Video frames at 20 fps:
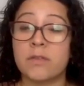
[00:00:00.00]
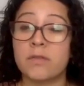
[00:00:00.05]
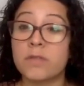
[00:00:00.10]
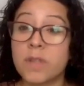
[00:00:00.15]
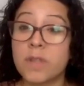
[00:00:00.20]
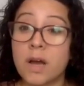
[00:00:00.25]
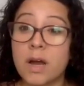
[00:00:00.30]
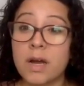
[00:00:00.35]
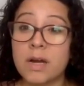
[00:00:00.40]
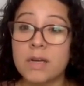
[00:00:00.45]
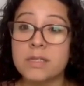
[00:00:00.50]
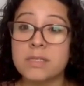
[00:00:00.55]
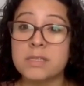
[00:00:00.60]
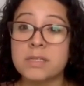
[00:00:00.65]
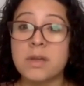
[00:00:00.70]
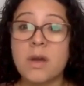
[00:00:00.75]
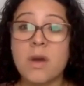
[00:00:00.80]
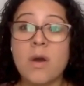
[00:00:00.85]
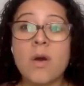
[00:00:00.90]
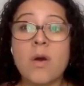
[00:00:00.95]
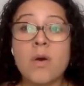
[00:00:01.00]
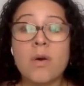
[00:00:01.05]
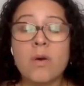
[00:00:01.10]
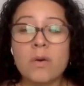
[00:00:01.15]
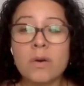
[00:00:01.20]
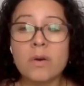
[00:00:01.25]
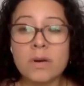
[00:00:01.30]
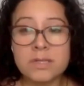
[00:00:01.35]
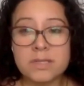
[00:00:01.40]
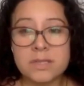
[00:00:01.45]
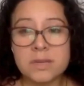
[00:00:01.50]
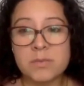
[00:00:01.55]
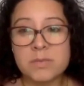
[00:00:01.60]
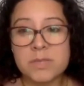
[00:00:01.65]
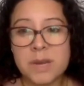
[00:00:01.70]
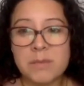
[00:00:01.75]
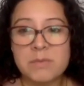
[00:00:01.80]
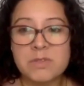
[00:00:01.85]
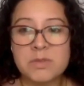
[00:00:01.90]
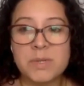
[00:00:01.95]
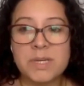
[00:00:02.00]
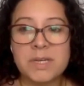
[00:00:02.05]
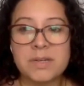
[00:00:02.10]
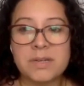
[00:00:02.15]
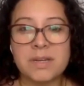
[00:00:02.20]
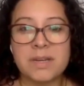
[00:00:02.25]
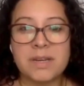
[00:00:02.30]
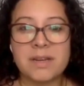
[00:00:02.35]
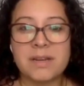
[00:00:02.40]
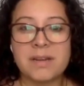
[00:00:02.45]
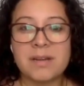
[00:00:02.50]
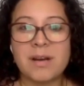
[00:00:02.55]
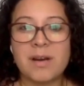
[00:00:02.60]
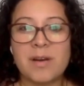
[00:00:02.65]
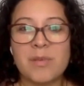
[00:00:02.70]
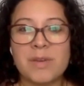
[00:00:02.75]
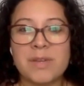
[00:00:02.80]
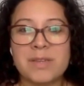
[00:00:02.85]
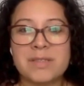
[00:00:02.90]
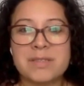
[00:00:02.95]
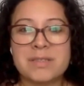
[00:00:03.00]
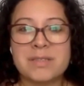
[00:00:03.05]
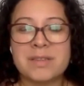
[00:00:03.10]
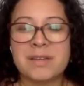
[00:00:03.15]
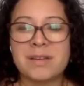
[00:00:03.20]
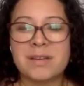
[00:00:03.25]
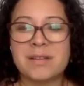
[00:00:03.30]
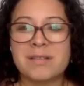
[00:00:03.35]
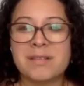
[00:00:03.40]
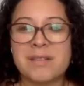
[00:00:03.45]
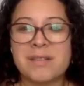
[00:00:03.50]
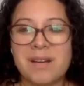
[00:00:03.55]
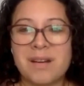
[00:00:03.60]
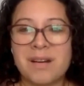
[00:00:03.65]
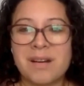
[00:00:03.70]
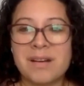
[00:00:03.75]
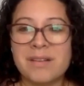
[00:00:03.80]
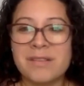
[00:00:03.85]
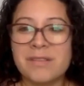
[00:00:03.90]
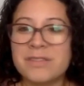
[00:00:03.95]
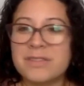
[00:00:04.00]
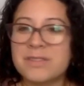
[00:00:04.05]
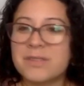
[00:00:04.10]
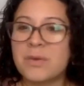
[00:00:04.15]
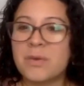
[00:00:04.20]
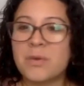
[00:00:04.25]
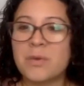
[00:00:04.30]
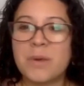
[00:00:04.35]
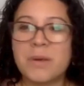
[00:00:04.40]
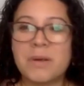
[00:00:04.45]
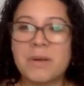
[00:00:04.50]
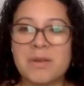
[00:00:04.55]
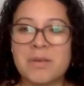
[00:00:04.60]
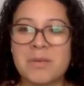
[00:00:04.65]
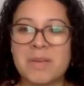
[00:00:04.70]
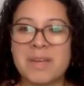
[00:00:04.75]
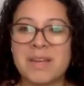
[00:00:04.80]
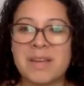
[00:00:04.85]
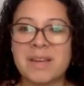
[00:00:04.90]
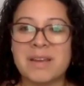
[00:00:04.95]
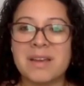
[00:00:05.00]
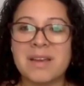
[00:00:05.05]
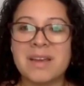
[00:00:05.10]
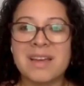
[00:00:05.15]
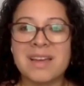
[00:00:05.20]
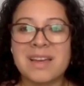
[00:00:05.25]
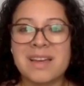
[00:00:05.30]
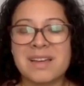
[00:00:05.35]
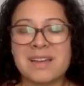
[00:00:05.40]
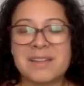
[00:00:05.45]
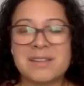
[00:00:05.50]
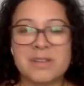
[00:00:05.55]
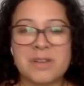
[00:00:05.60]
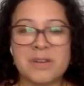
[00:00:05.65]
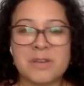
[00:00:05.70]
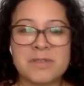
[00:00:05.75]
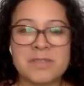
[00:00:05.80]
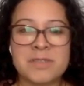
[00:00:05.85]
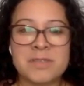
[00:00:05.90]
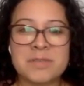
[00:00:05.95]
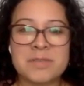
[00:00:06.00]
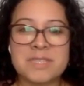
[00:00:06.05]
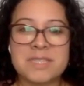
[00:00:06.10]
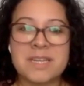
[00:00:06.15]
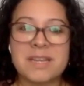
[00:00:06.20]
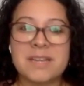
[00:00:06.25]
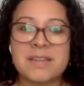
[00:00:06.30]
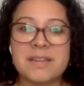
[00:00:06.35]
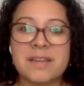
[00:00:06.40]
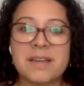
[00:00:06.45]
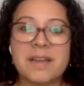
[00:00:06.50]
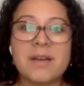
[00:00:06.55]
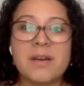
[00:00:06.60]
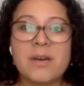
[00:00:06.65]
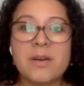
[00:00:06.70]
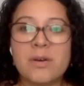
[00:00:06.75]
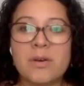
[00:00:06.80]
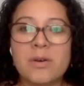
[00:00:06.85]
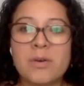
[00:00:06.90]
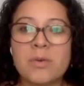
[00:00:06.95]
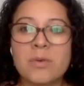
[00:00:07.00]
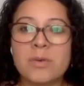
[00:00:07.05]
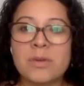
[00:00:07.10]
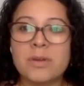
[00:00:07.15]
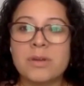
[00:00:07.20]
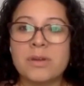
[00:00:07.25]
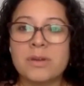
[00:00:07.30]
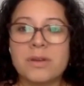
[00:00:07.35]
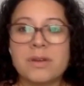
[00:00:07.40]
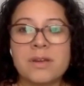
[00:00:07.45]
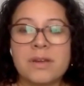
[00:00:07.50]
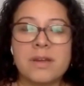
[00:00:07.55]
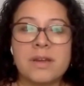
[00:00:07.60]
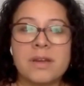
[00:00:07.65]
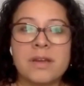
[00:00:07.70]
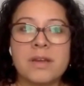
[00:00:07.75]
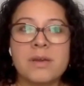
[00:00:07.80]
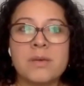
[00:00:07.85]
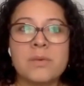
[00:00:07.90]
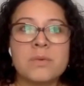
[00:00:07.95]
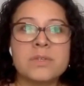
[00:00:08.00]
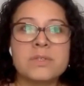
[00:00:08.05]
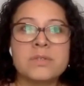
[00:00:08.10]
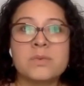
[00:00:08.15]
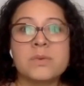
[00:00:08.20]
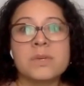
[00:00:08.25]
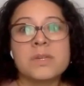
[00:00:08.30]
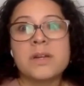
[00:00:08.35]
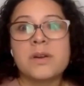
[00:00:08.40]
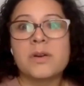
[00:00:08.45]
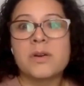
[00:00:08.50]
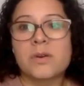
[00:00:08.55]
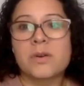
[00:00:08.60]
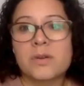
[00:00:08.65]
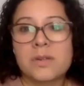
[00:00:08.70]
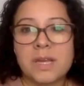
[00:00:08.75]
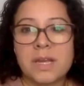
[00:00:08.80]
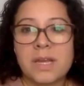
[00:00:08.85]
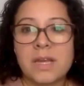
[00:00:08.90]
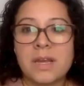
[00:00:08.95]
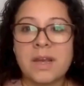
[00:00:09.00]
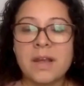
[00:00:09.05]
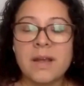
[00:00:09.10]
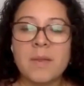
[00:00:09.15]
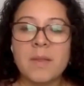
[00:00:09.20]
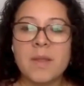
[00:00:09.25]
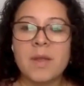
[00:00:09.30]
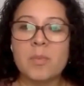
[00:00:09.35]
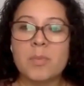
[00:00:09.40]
a lot of loss. Or sometimes we can get comments that aren't so welcoming in terms of saying, like, oh, it was really early.